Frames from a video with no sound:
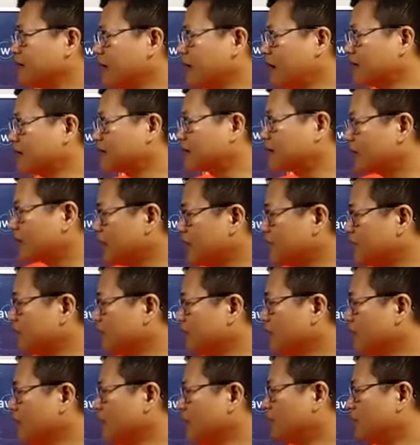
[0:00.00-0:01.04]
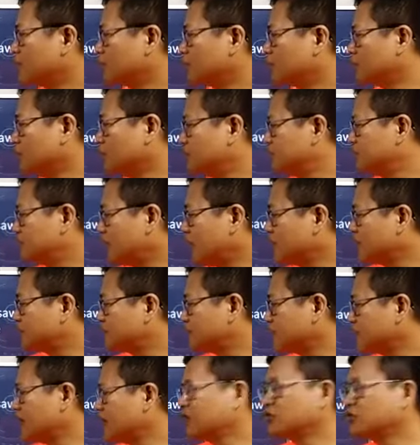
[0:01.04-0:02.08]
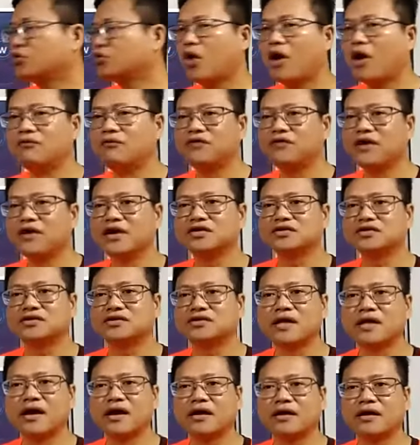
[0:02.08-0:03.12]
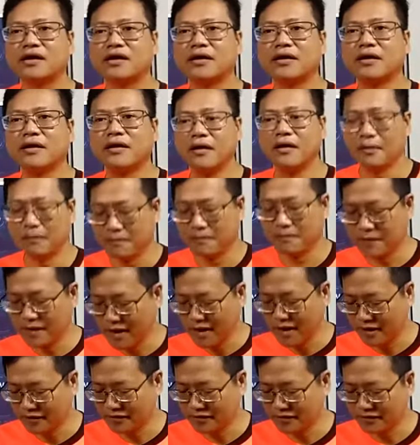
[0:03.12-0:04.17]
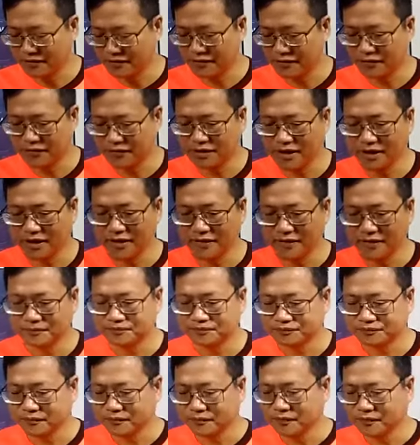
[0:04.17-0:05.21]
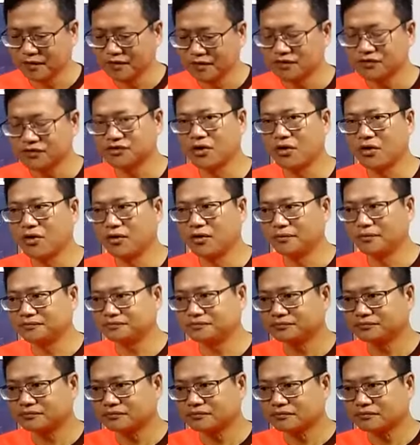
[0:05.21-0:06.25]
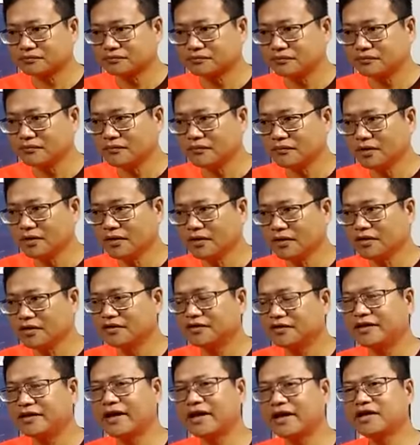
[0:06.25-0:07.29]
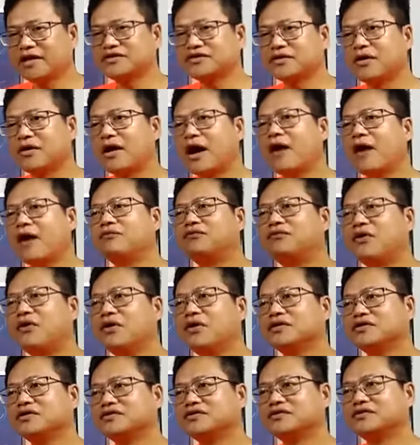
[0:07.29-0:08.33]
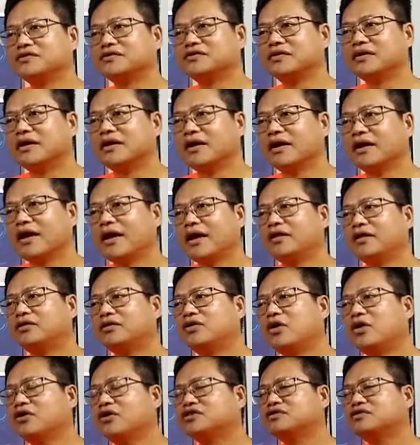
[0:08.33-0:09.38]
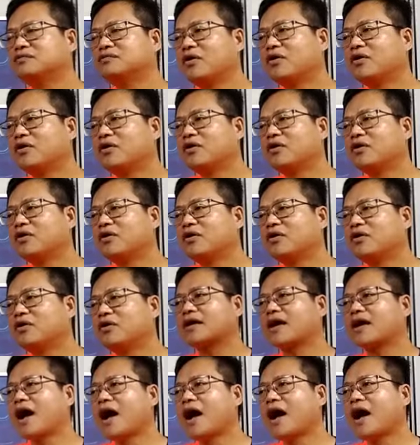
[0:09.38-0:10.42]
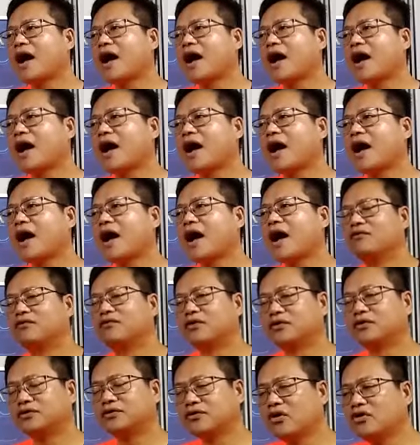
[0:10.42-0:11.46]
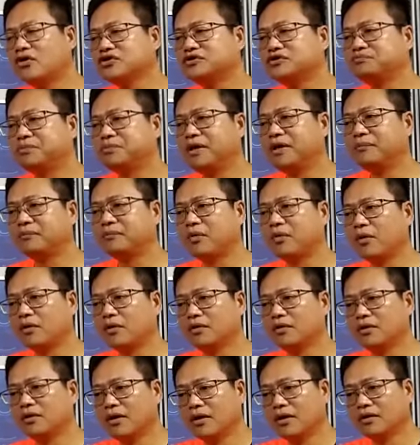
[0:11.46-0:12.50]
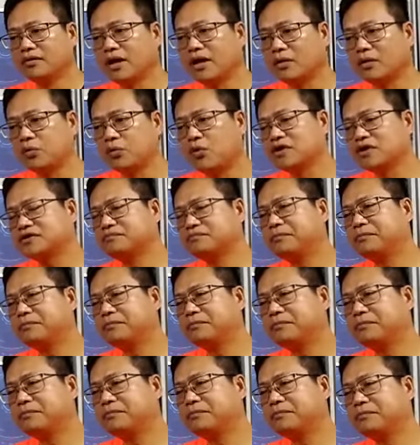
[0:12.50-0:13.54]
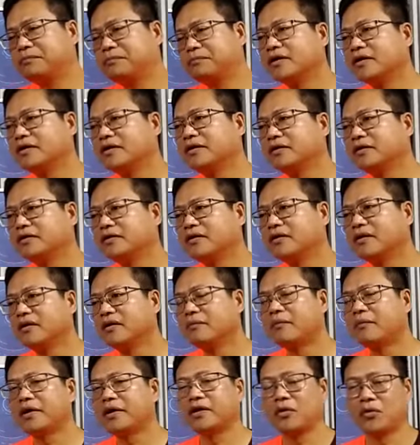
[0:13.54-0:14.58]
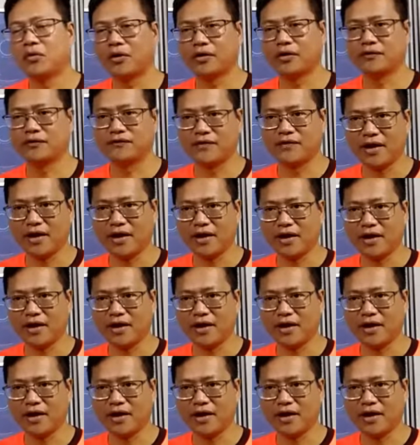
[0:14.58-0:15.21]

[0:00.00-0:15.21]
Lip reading: crying to judge and to avenge their blood. Okay? So there is a voice, and those voices are coming for those people that was being martyred by the word of God.